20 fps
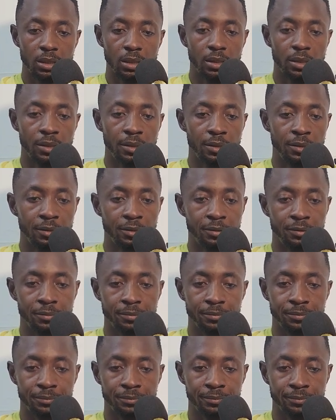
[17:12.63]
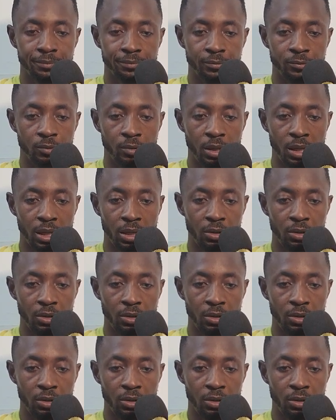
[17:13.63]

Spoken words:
Where are